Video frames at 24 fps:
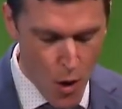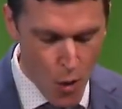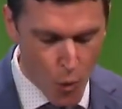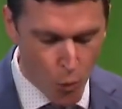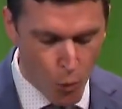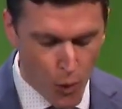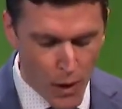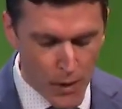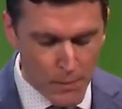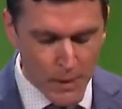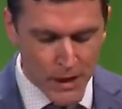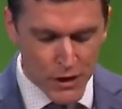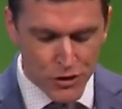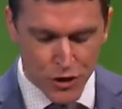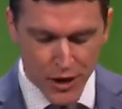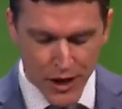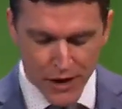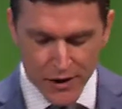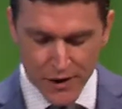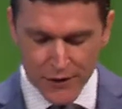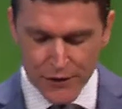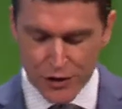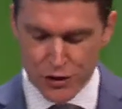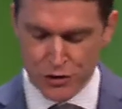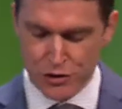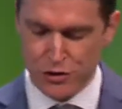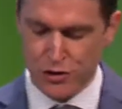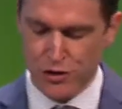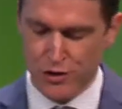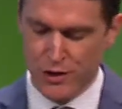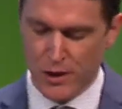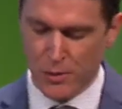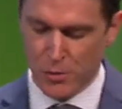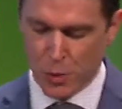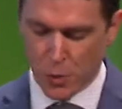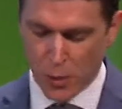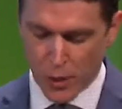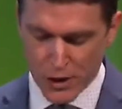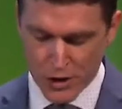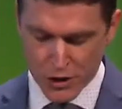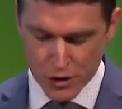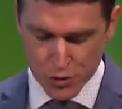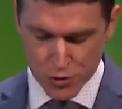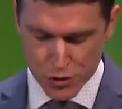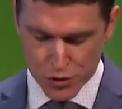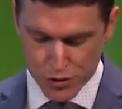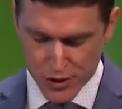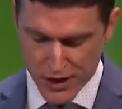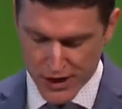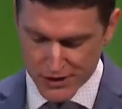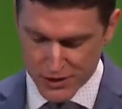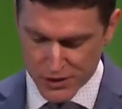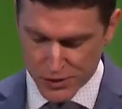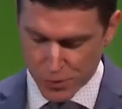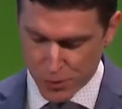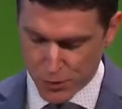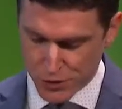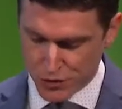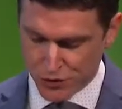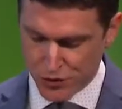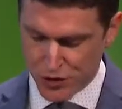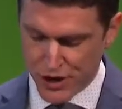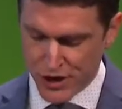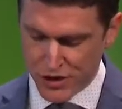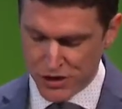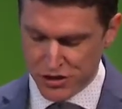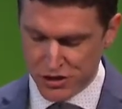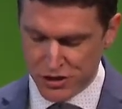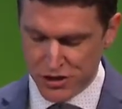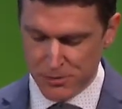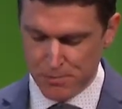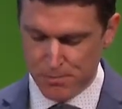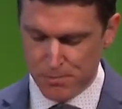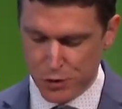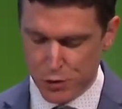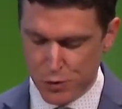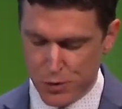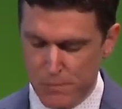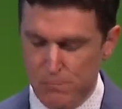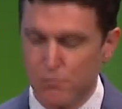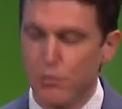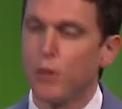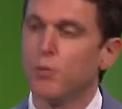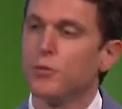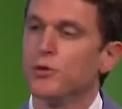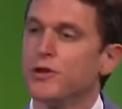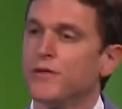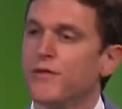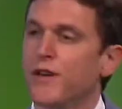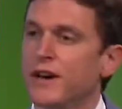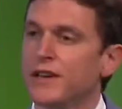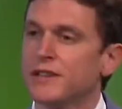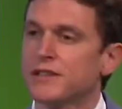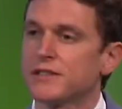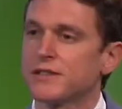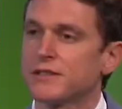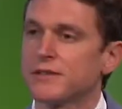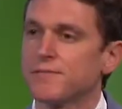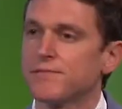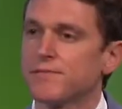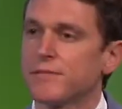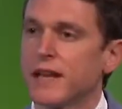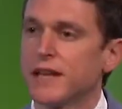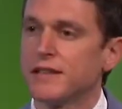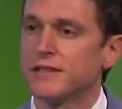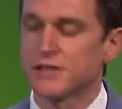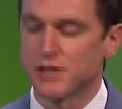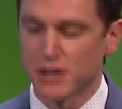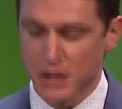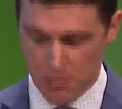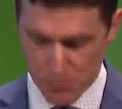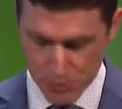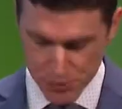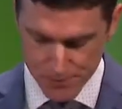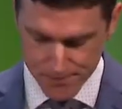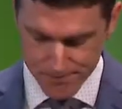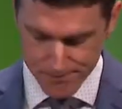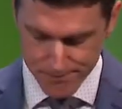One major area of concern that we wanted to address was the relationship between mobile device and sleep.